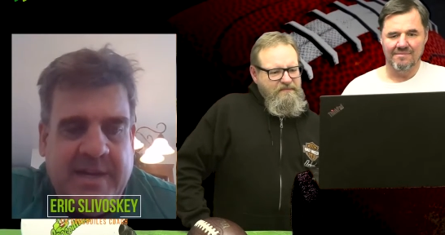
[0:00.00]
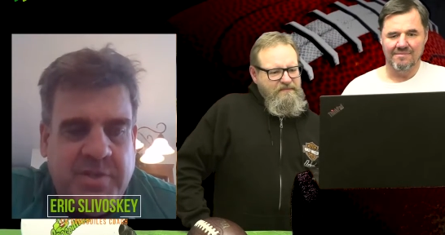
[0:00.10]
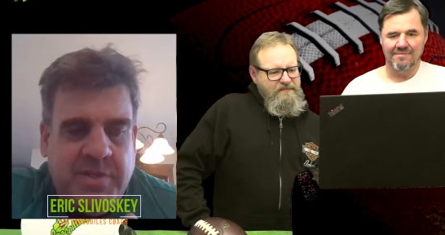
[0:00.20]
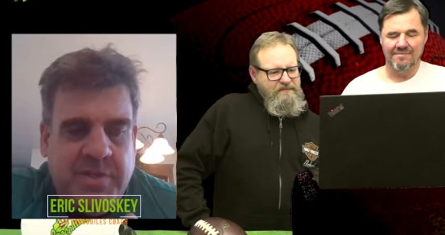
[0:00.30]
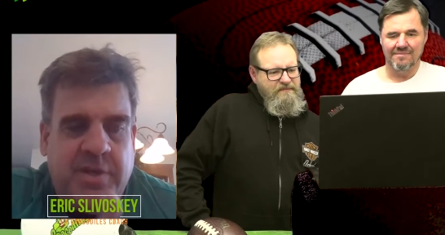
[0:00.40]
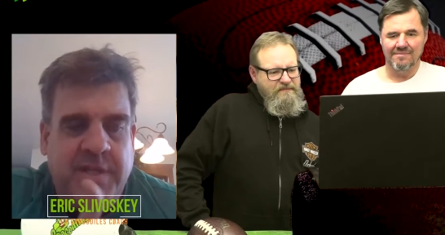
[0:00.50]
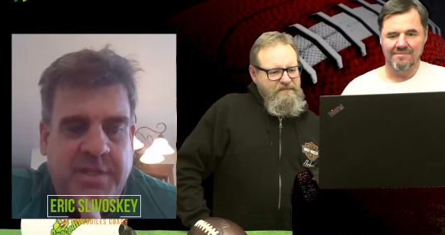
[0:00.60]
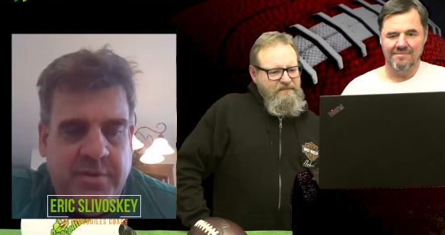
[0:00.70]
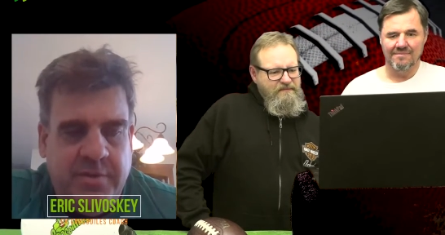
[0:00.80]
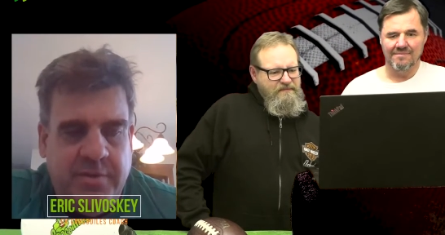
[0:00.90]
Speaker 1: have
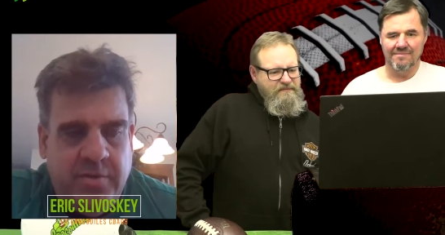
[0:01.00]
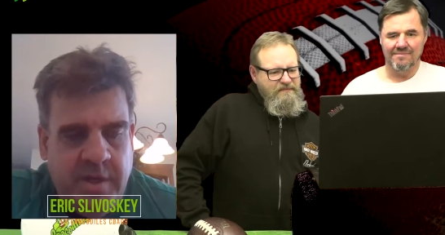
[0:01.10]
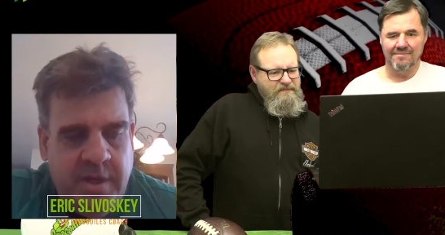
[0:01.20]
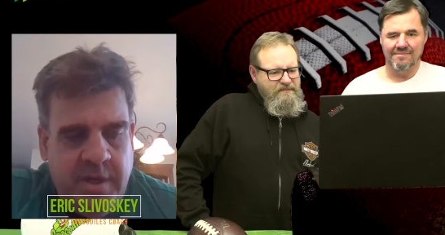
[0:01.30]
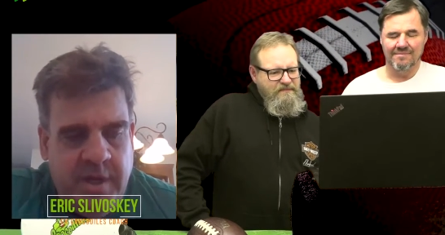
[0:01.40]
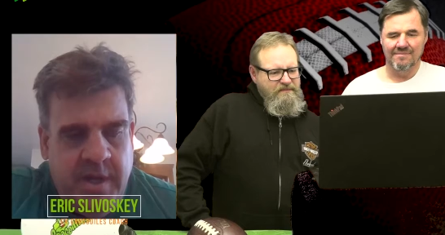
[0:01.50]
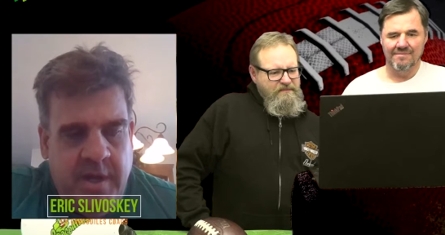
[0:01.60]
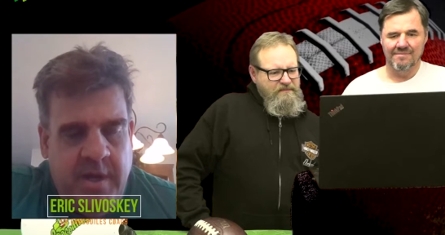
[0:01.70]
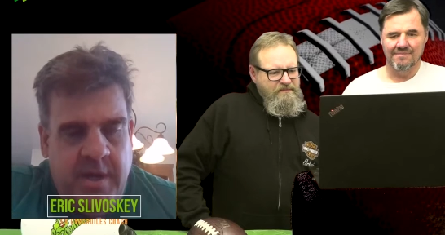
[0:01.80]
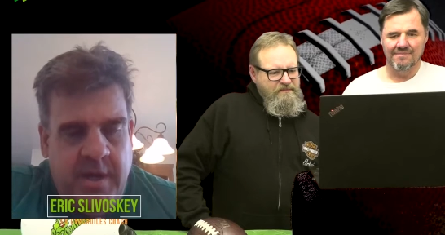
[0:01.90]
started to
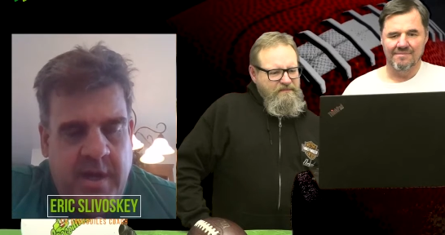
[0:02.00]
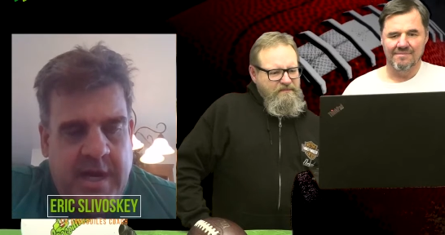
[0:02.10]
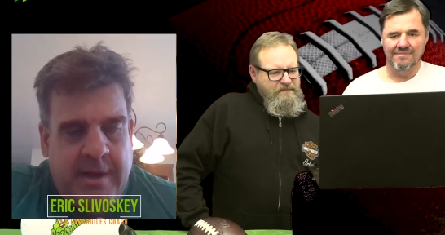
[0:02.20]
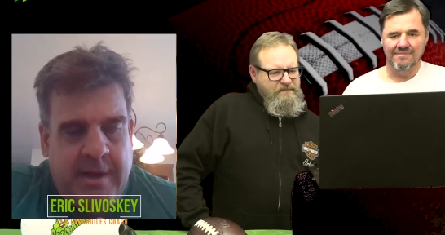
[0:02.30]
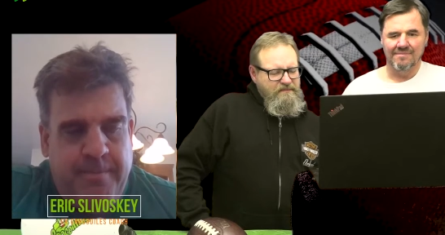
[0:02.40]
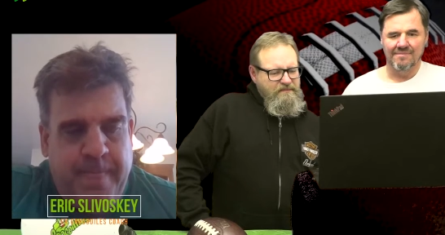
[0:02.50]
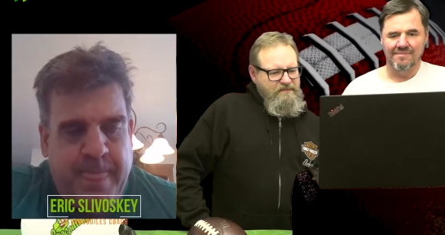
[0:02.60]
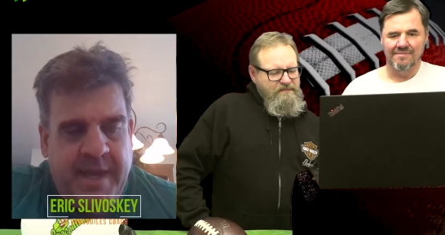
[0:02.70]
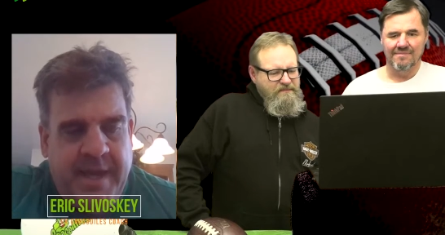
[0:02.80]
um,